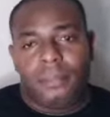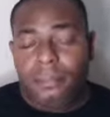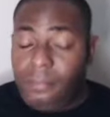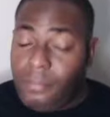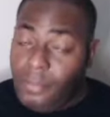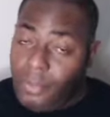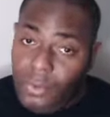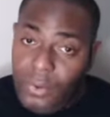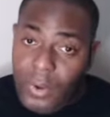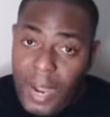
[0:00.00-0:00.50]

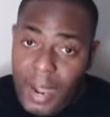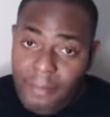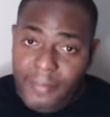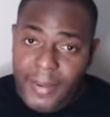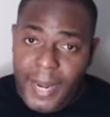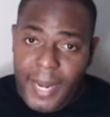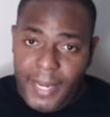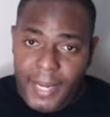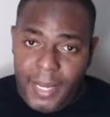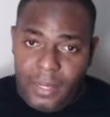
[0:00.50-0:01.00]
You don't have
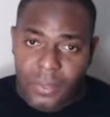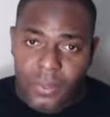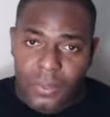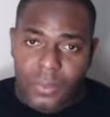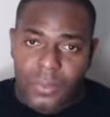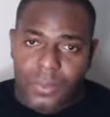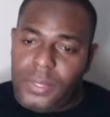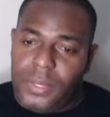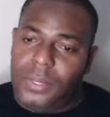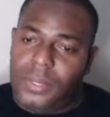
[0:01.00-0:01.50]
nothing to
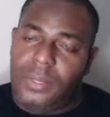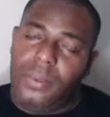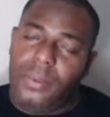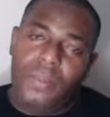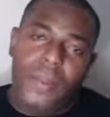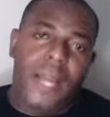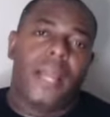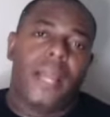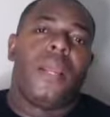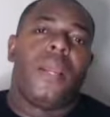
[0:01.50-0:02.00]
lose.
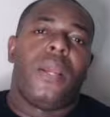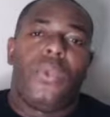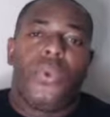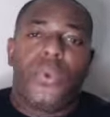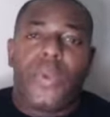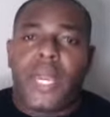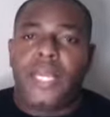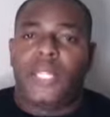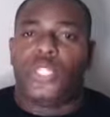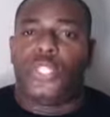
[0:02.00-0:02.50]
Well, you
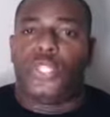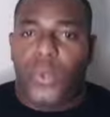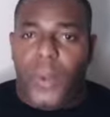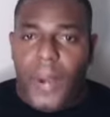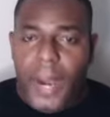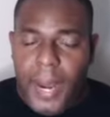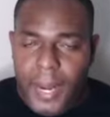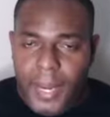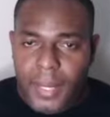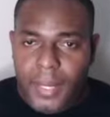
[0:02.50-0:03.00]
can
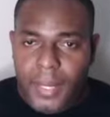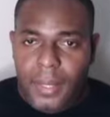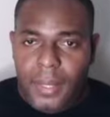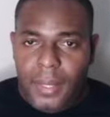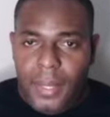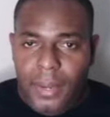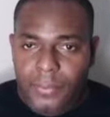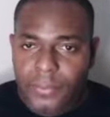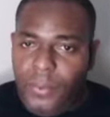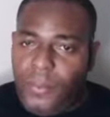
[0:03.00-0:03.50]
try it.
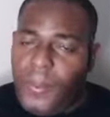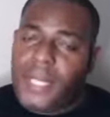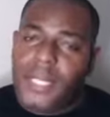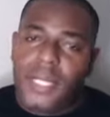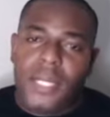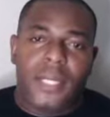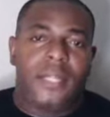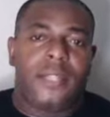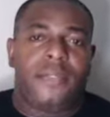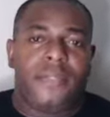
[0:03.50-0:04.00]
If you're
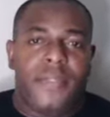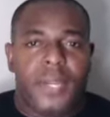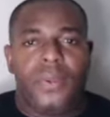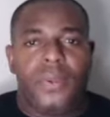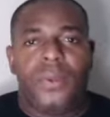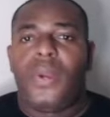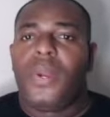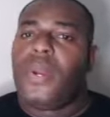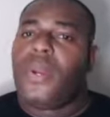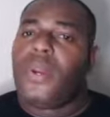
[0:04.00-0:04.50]
watching this
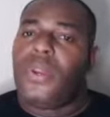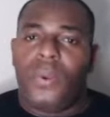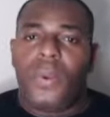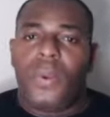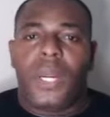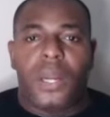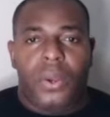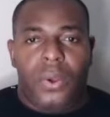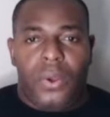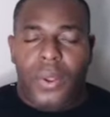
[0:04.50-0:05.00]
video, you
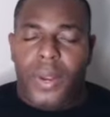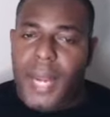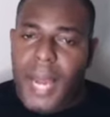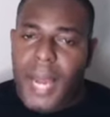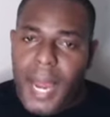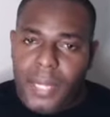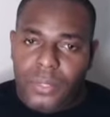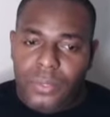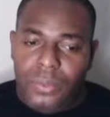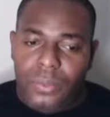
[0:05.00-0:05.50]
want to learn
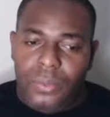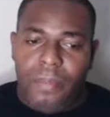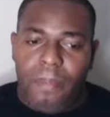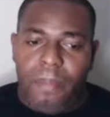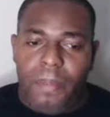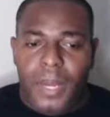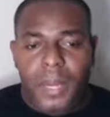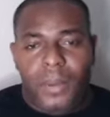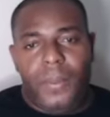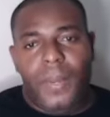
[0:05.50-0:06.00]
how to
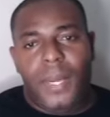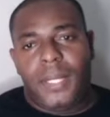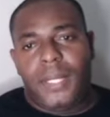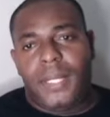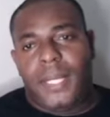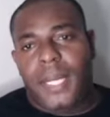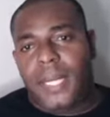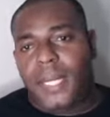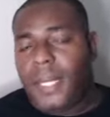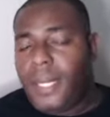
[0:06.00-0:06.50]
build real
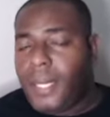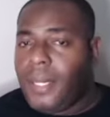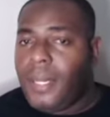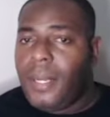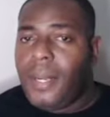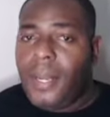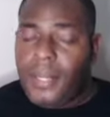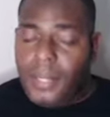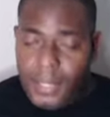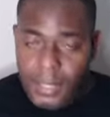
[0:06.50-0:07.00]
estate,
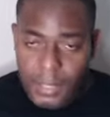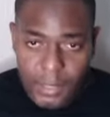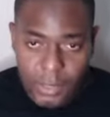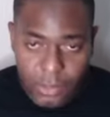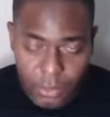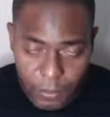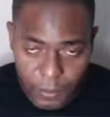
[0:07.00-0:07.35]
digital